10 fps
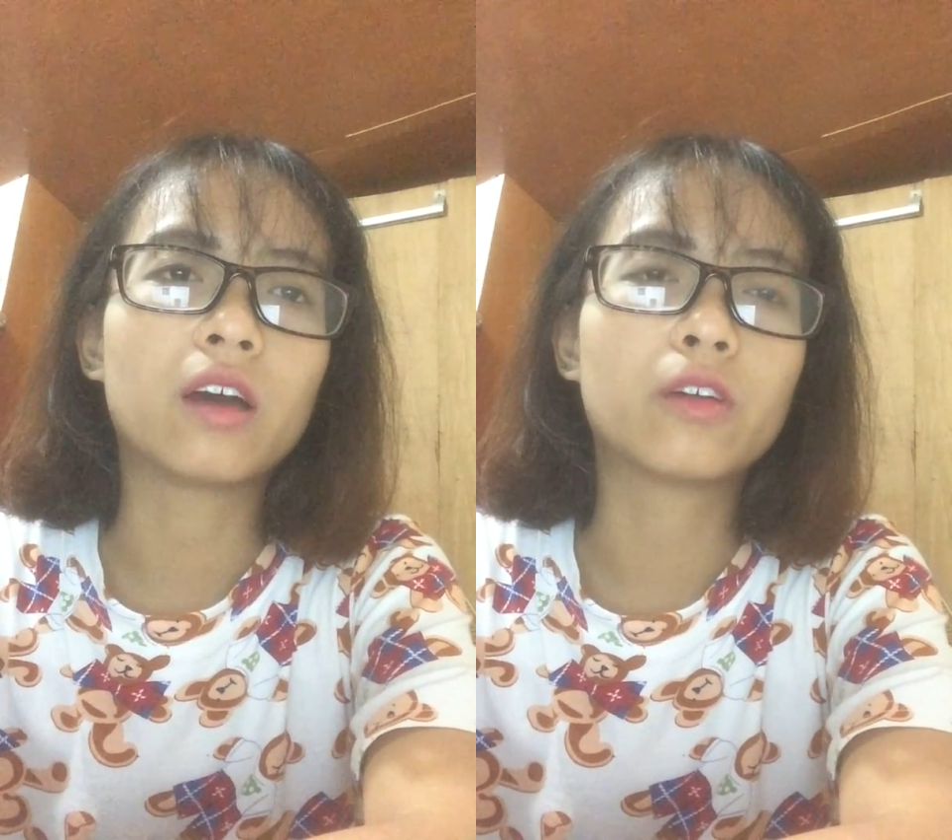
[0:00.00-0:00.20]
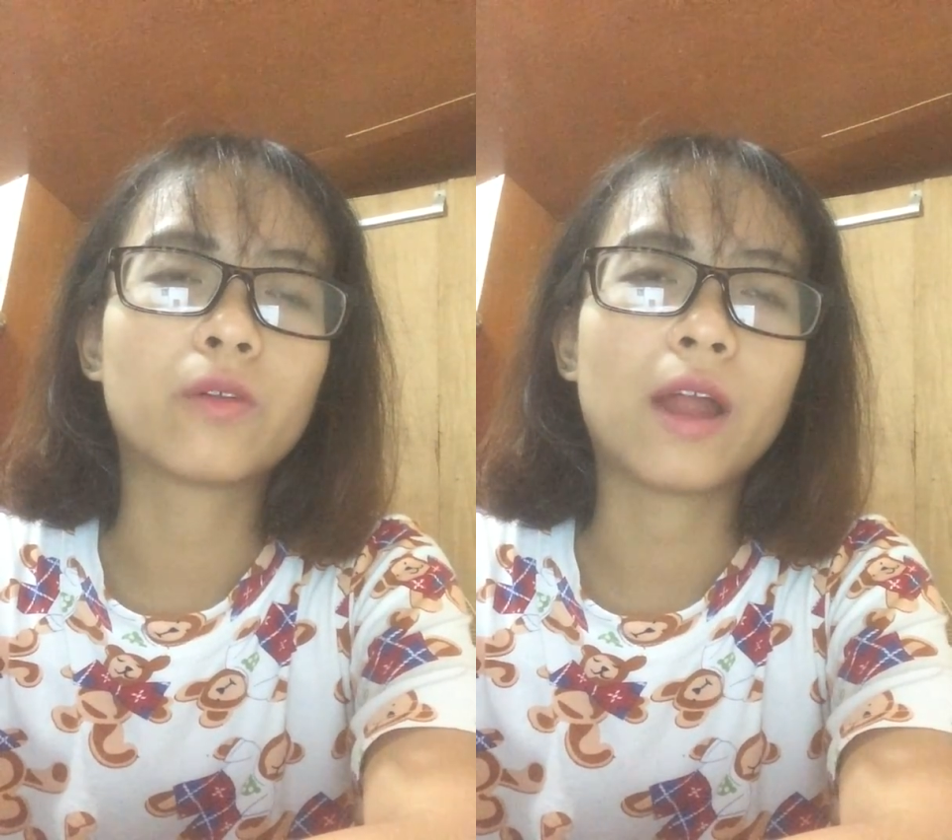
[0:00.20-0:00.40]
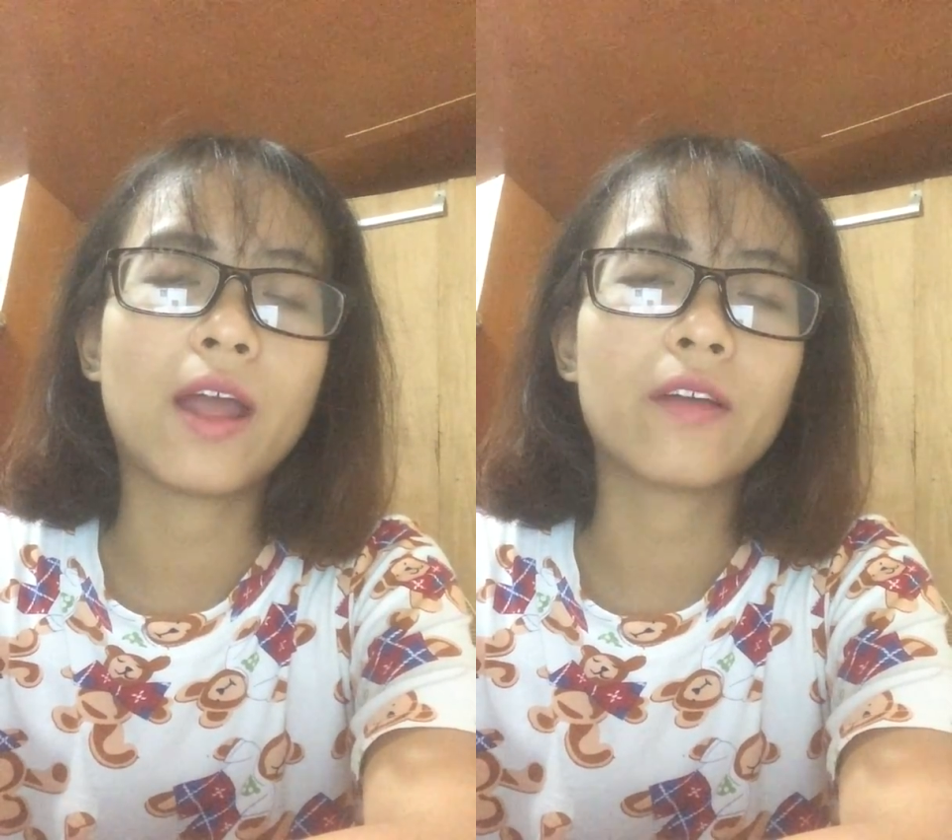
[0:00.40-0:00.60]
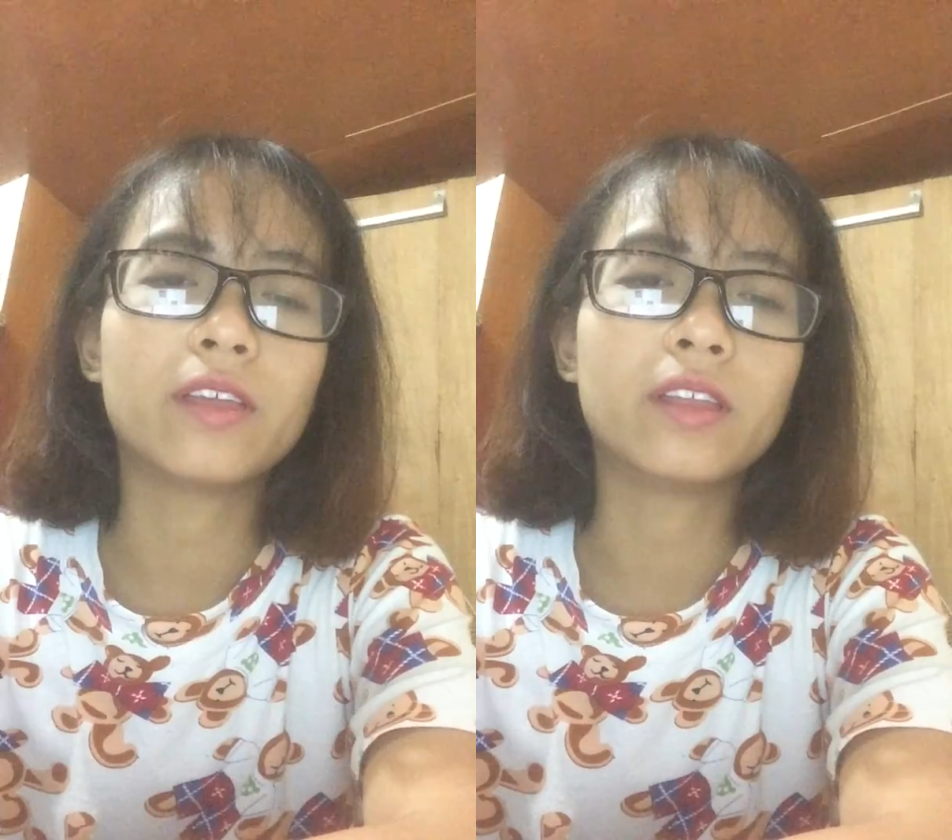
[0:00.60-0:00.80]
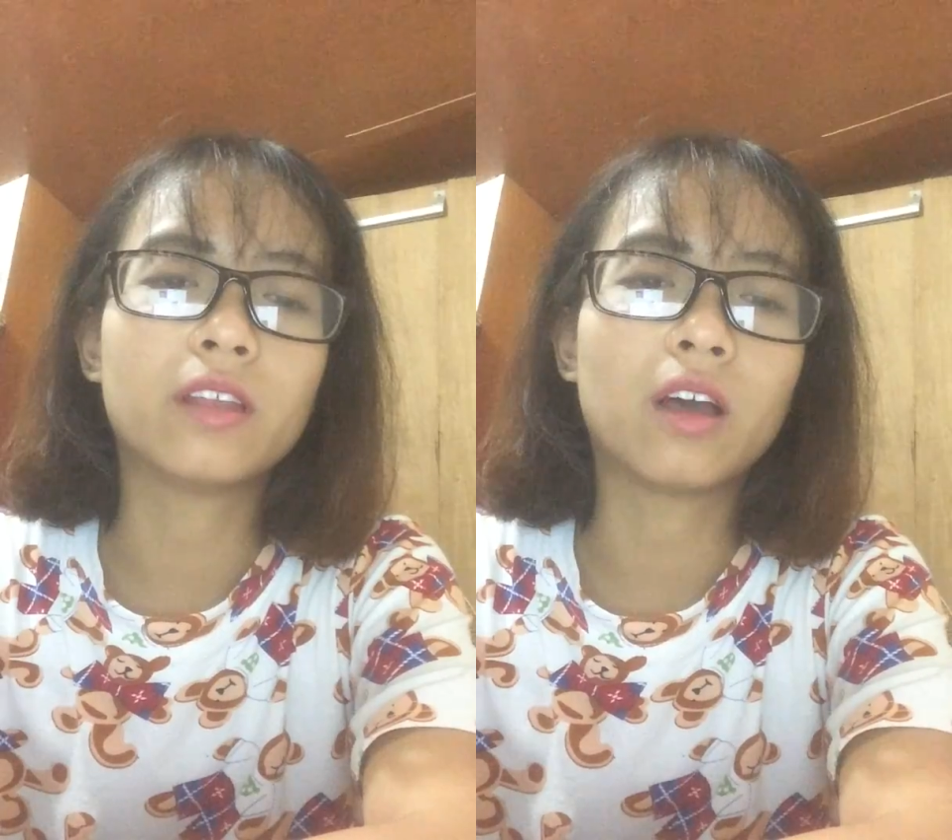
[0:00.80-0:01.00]
around
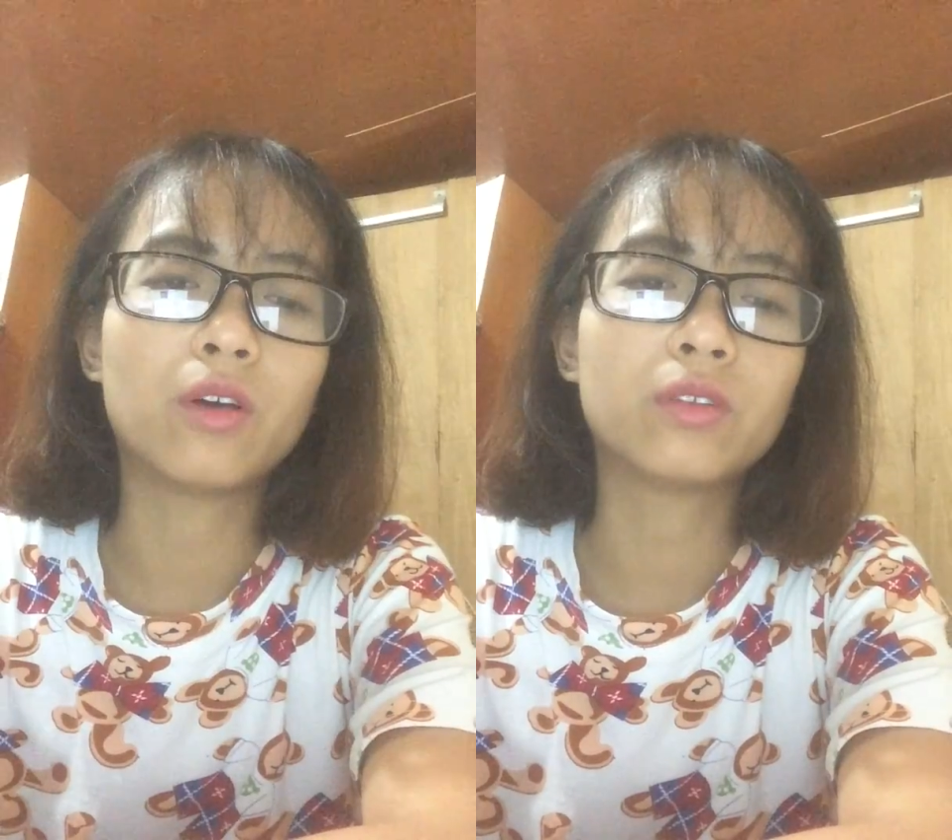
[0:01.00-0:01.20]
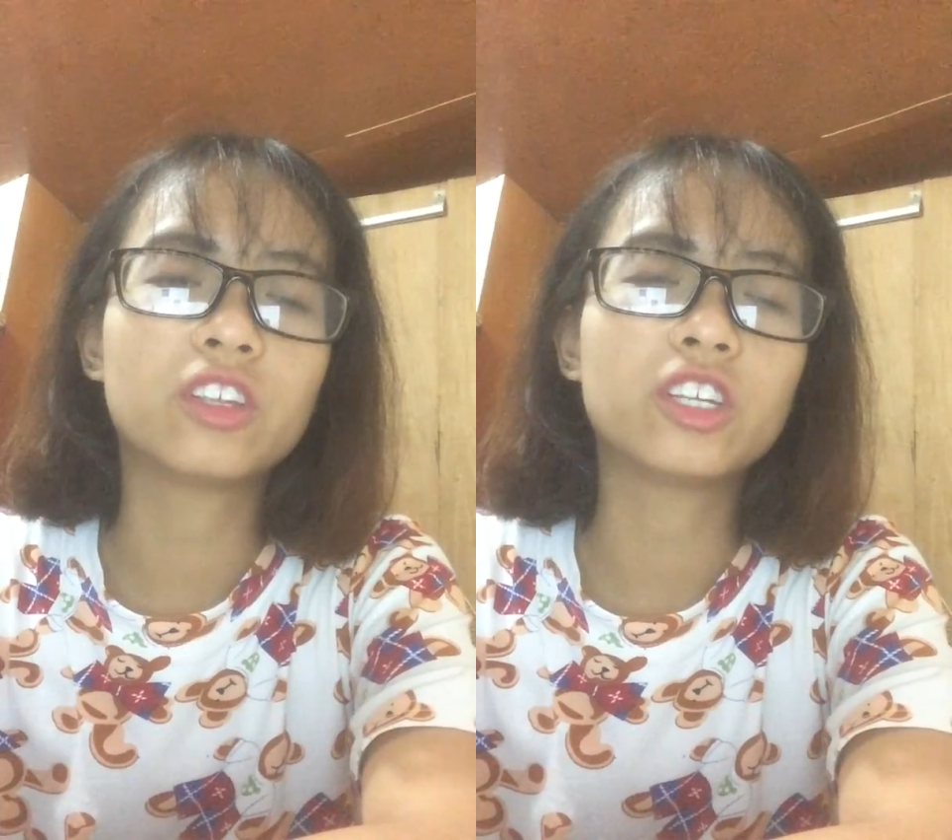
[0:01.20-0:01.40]
in old